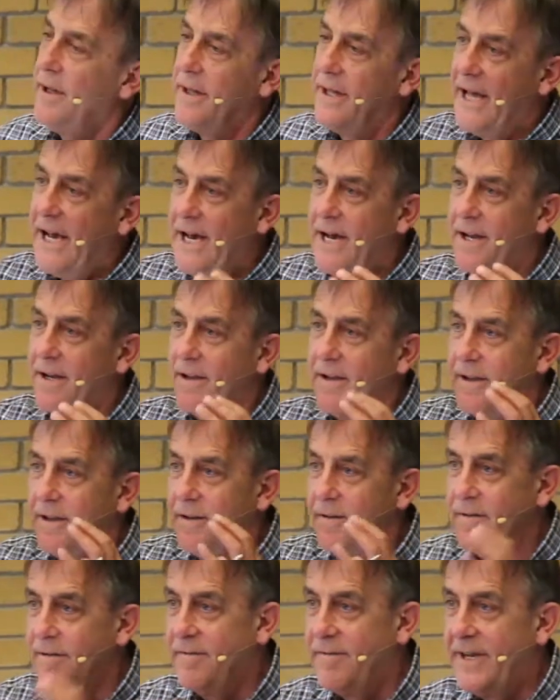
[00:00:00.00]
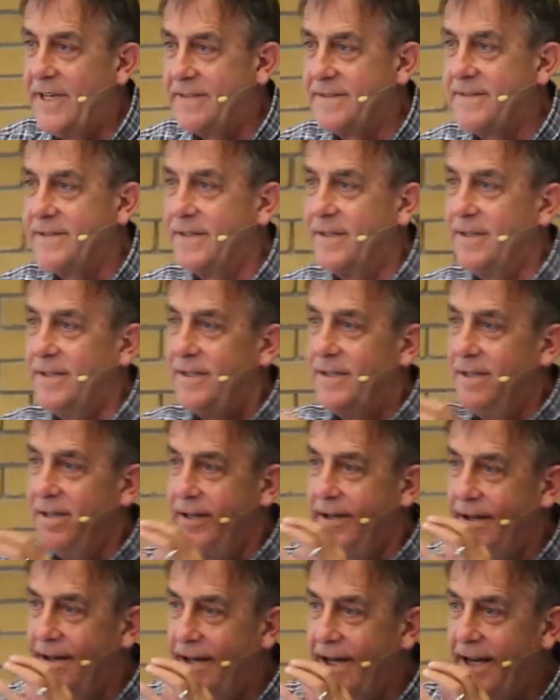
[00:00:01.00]
That vessel,
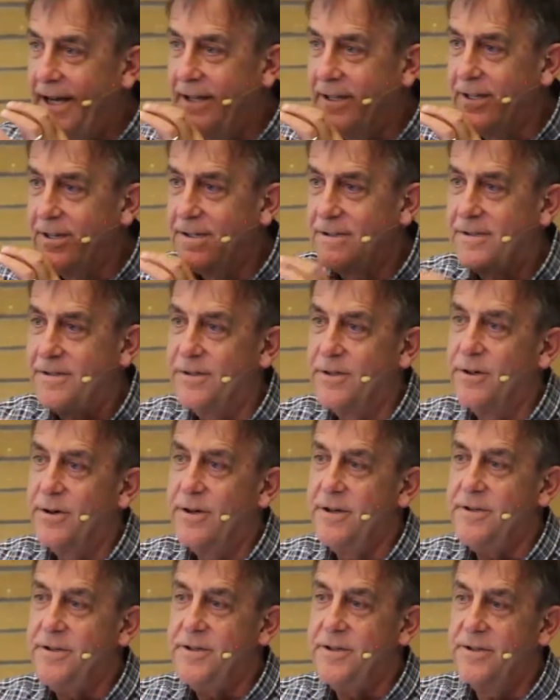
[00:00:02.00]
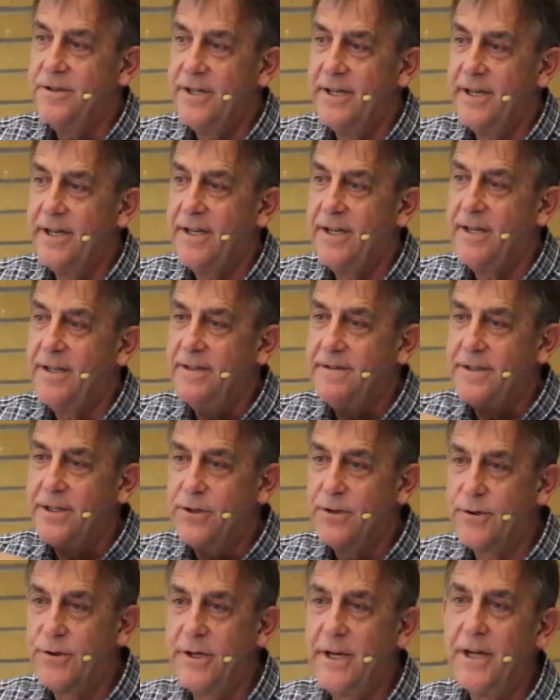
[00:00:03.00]
that little storage unit is
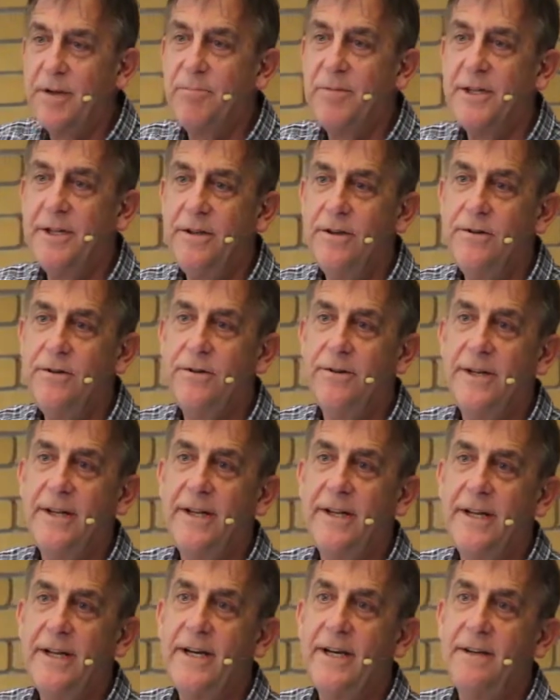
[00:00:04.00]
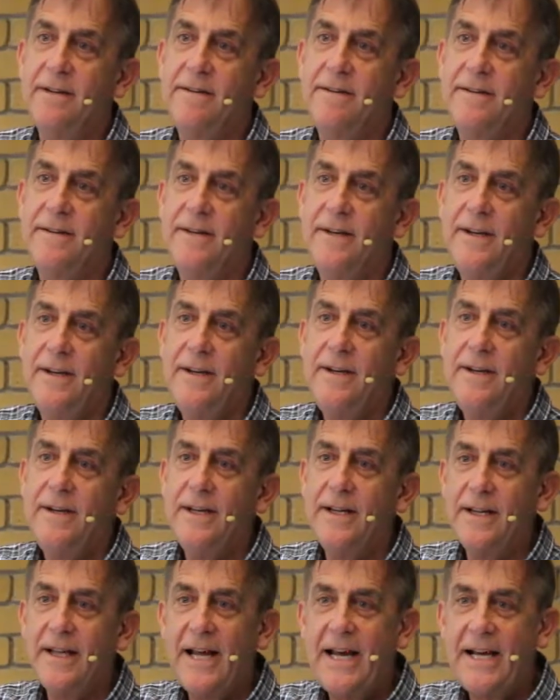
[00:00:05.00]
incredibly nutrient dense.
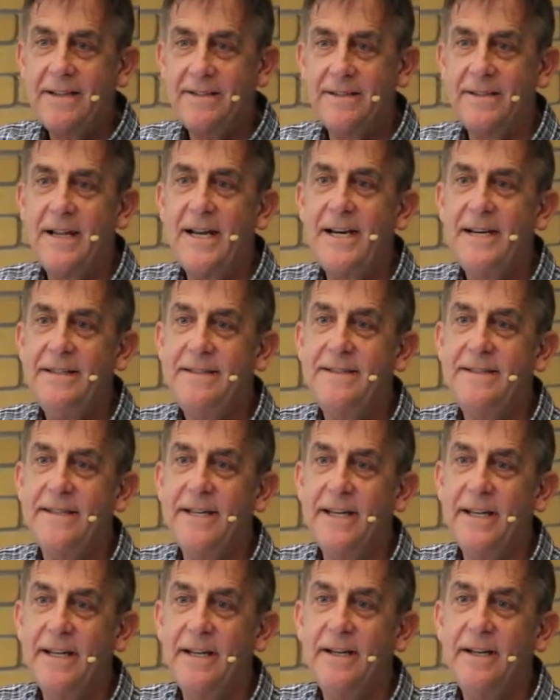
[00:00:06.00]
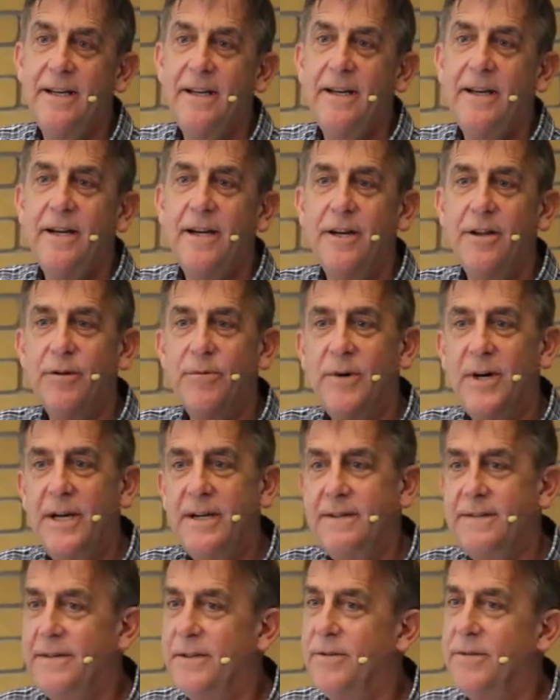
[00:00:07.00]
It lacks lysine.
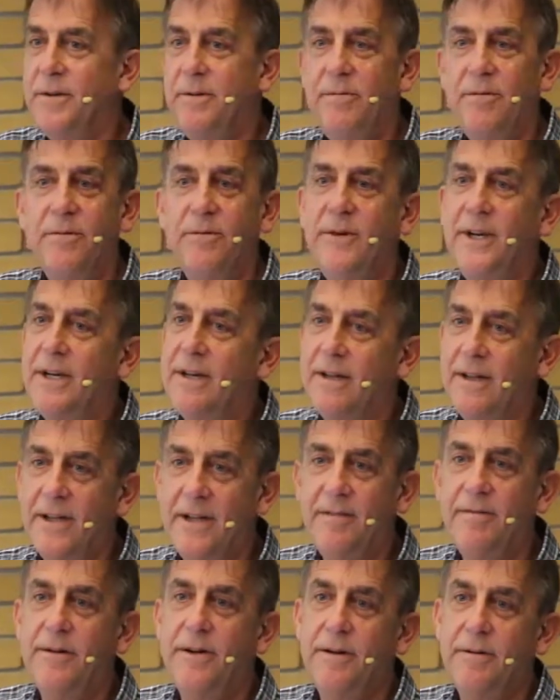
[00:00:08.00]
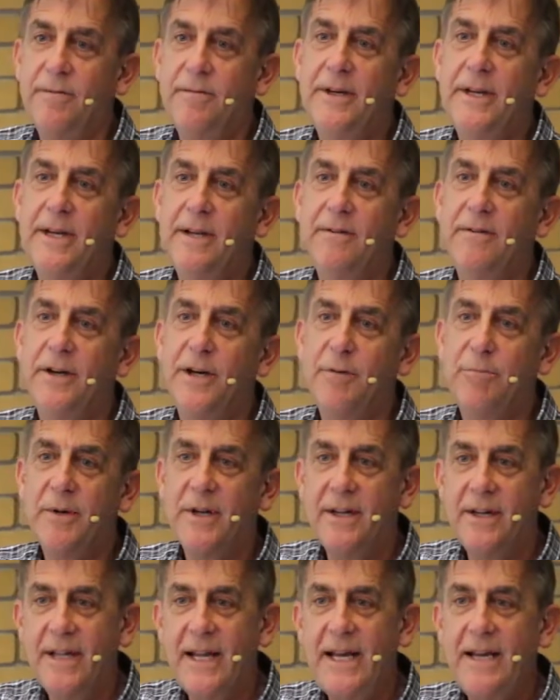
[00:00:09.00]
Otherwise, we could live on wheat, right?
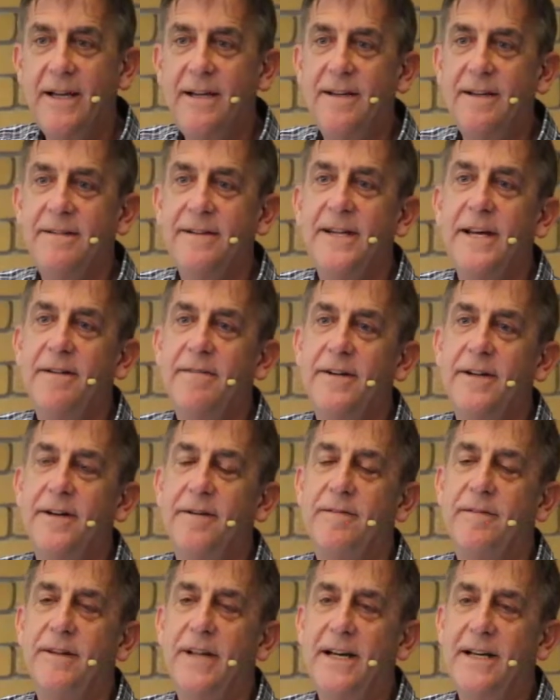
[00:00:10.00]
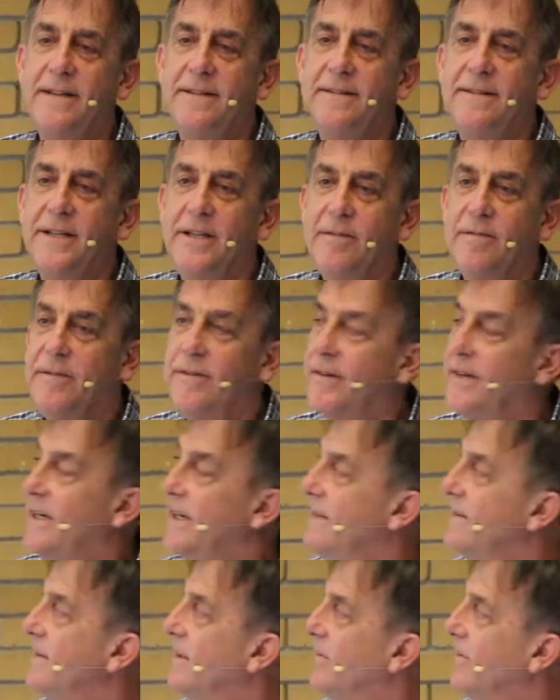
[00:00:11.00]
But it doesn't have enough lysine for
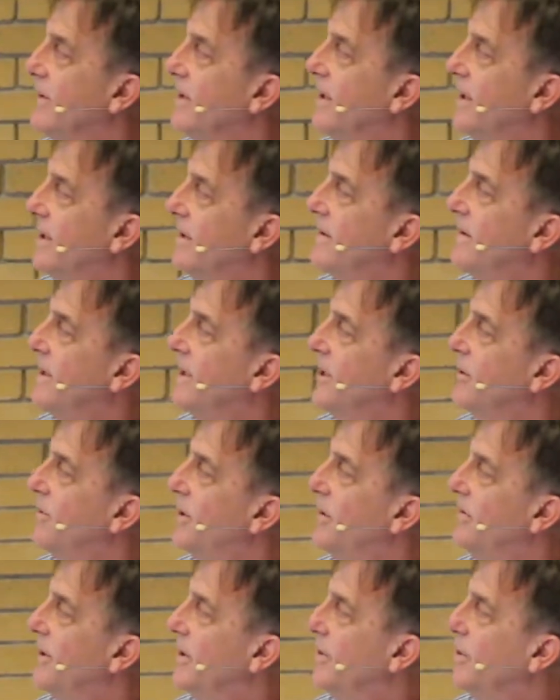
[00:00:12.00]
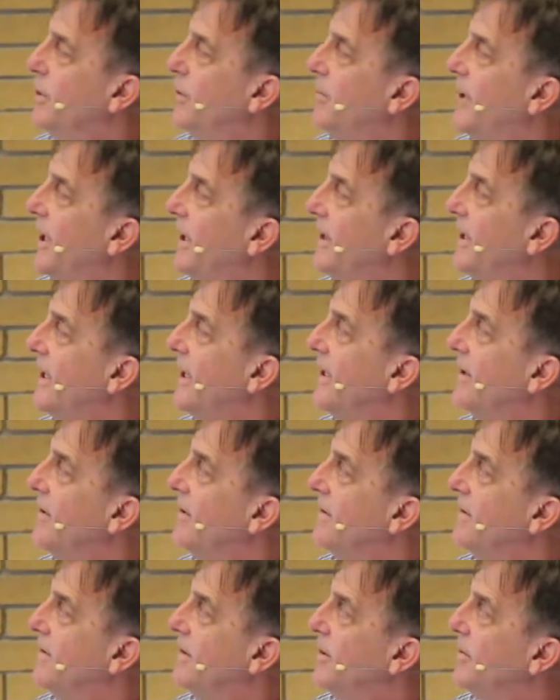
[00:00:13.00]
us, and I'll tell you what we do about that
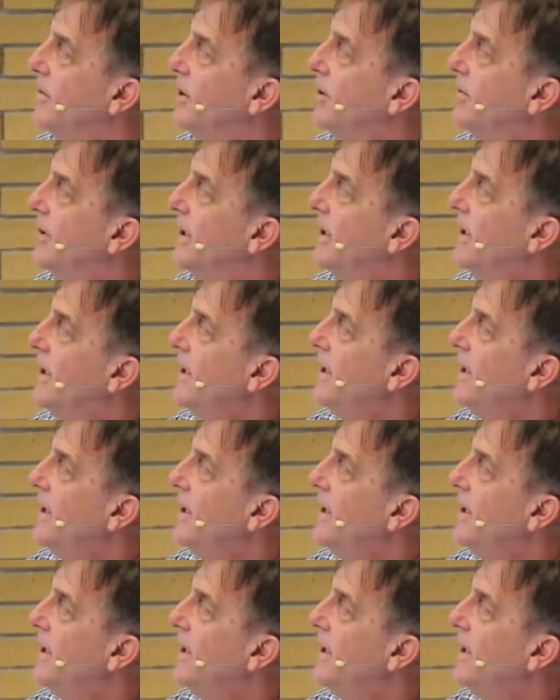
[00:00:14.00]
in just a moment.